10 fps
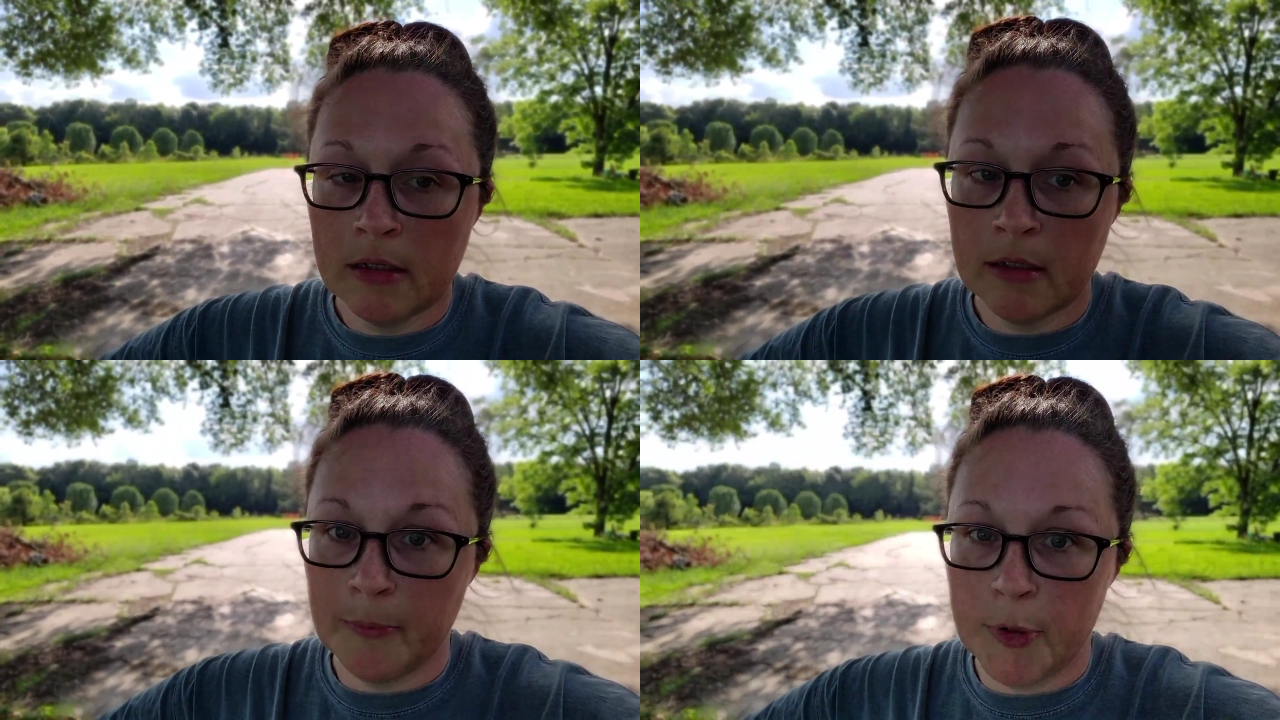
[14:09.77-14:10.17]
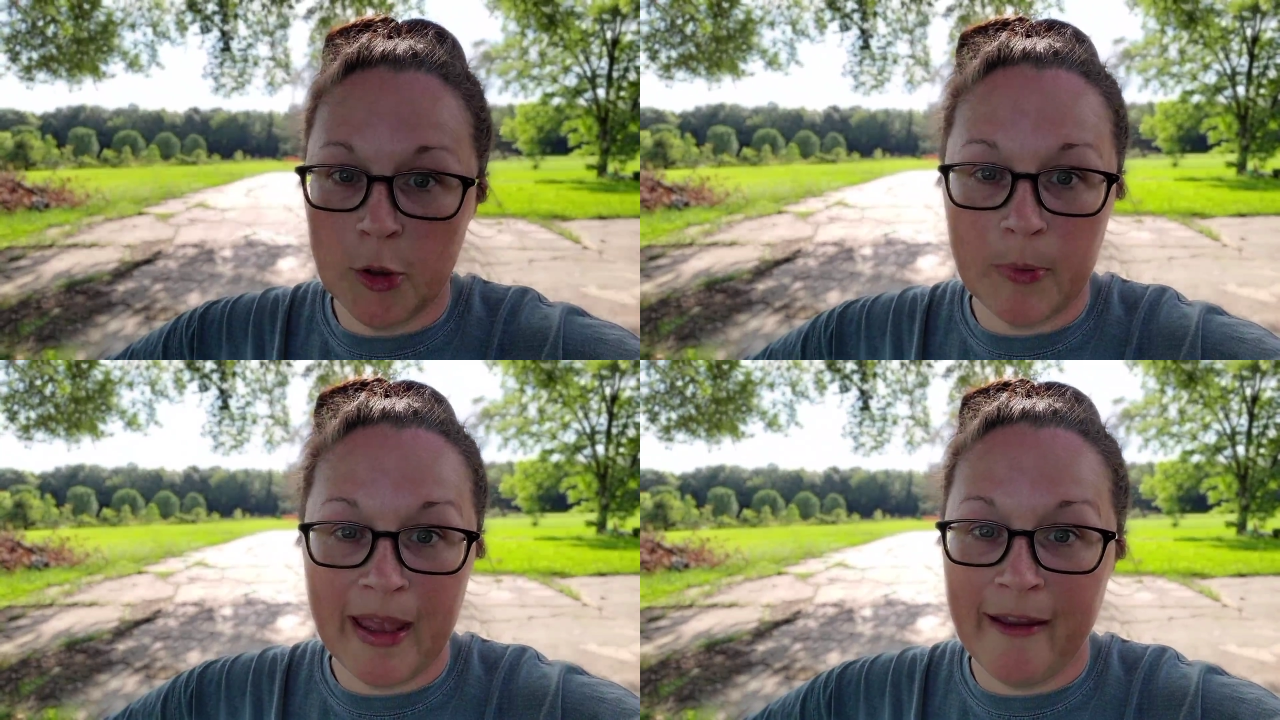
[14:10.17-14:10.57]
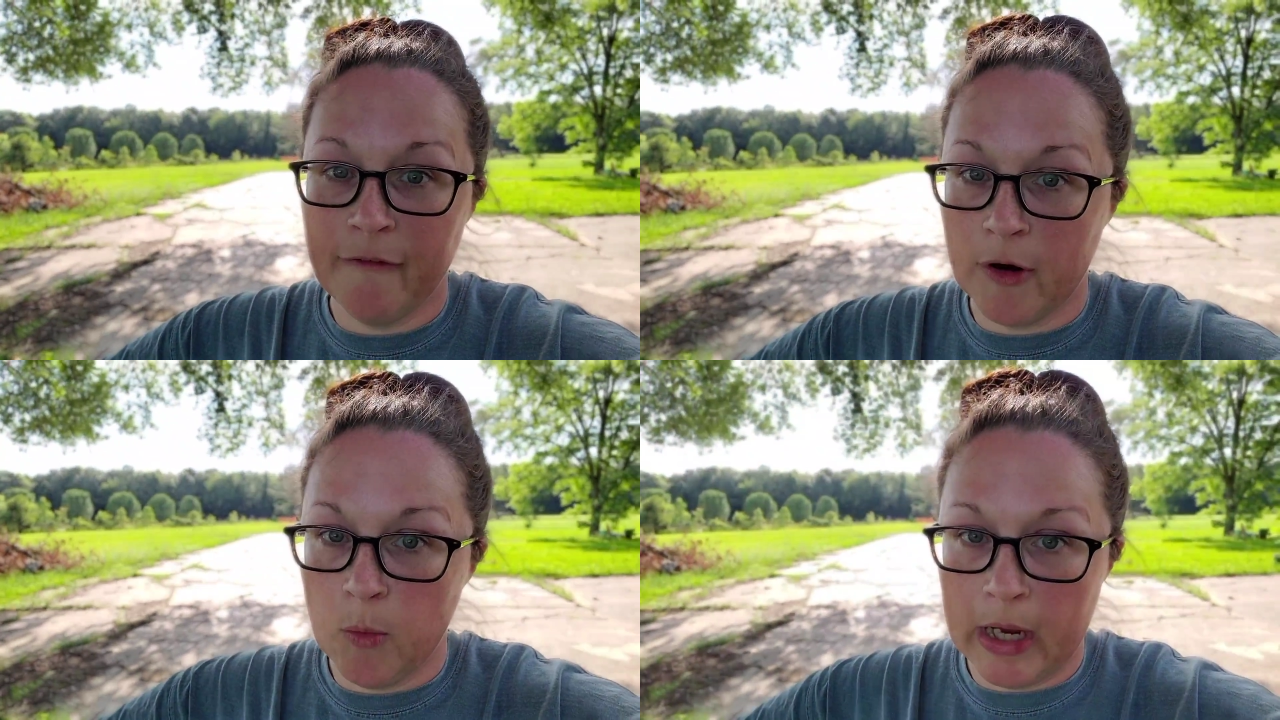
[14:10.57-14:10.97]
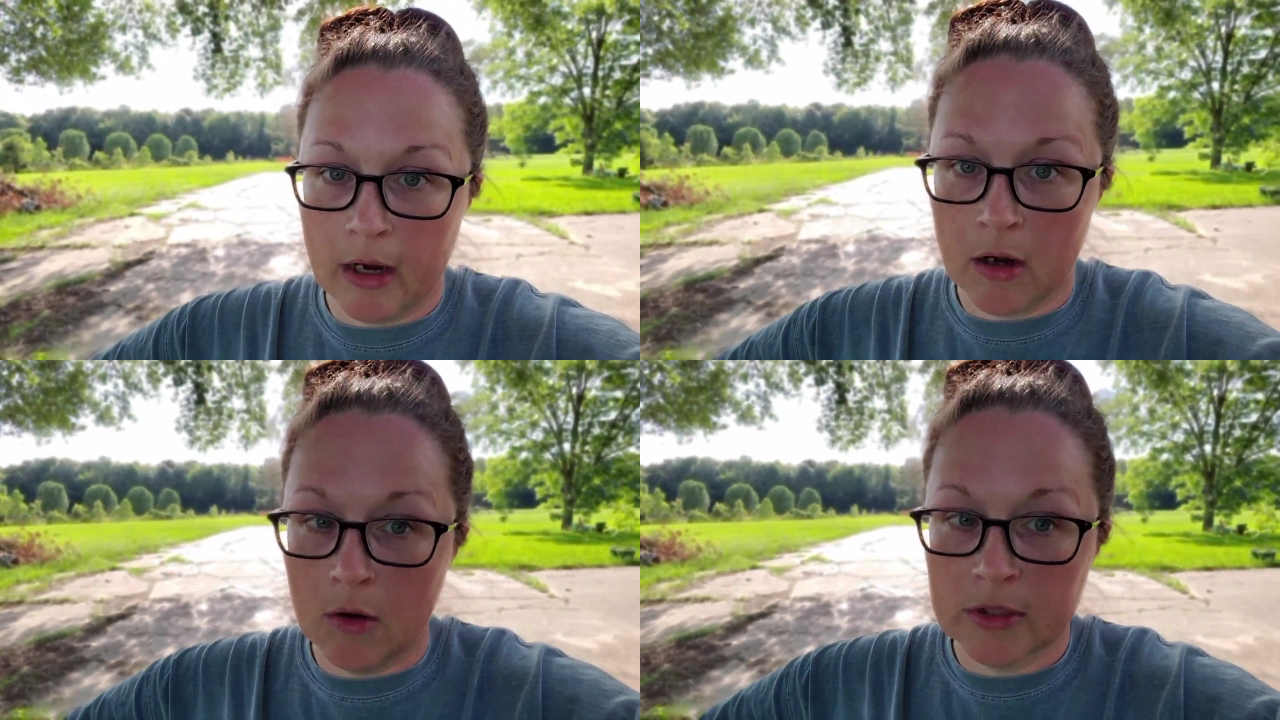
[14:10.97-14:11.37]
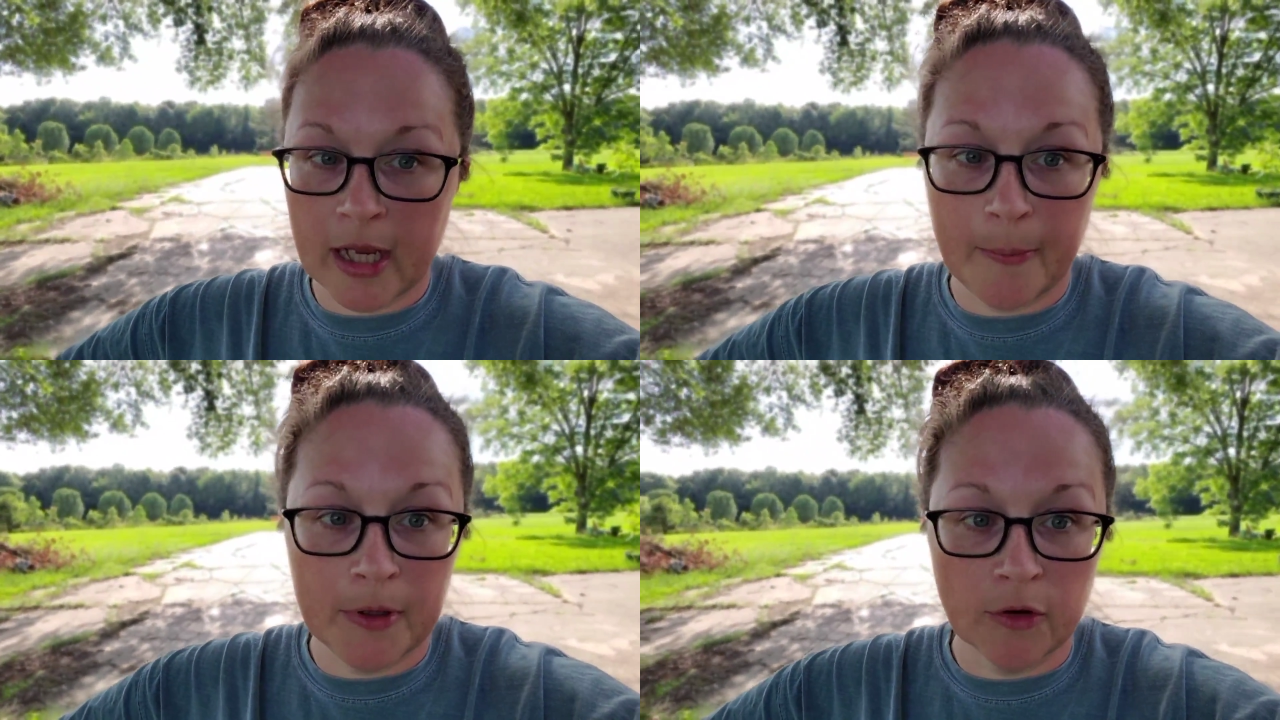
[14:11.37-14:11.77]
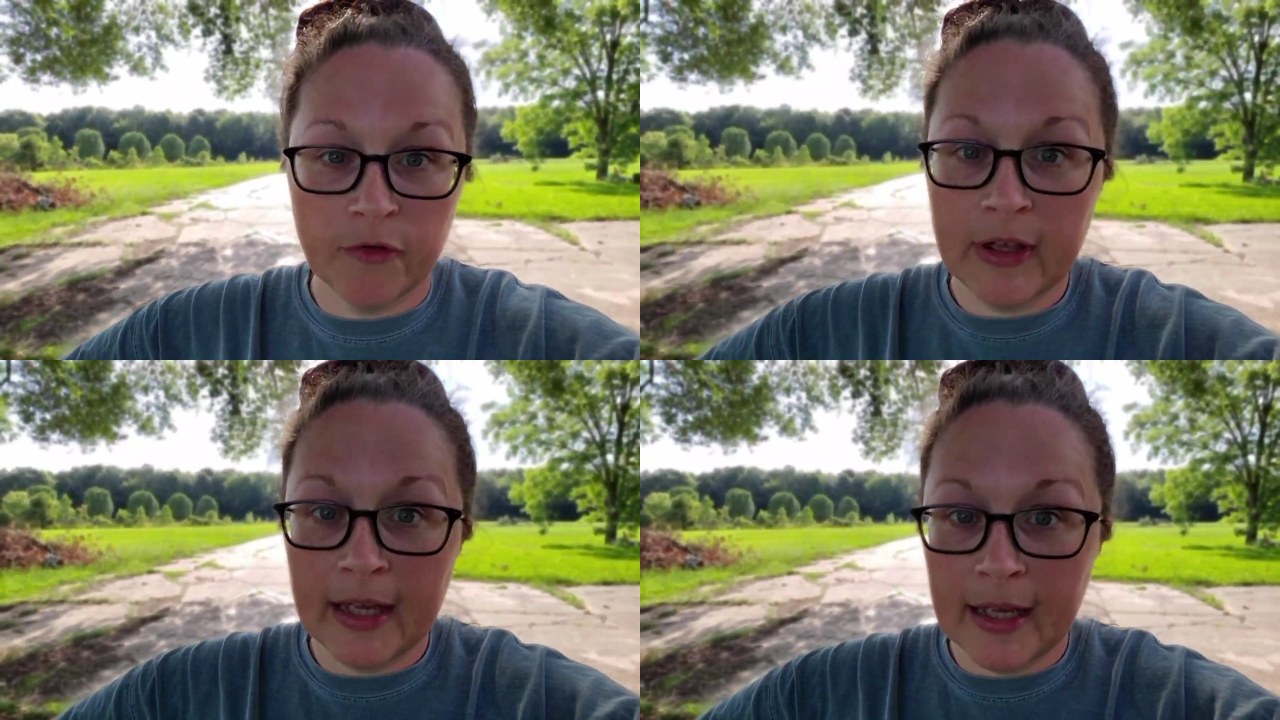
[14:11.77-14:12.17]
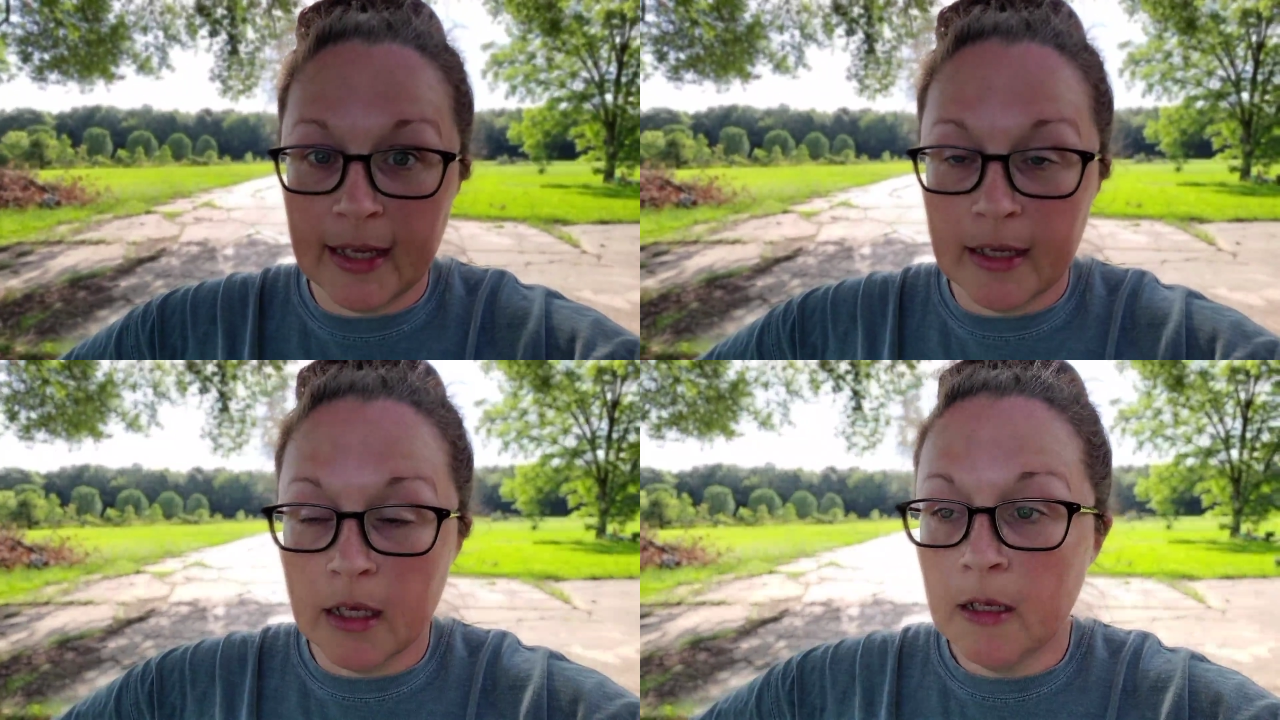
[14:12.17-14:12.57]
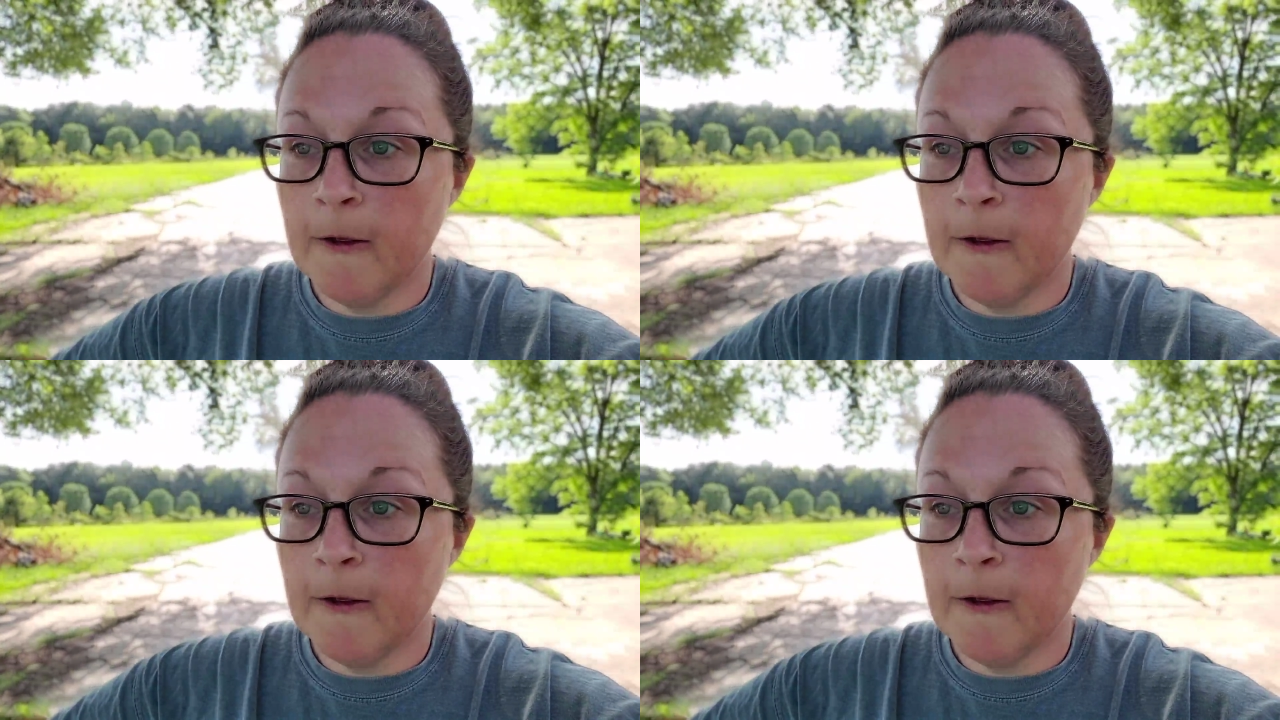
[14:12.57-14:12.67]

and poop everywhere, on top of your feed,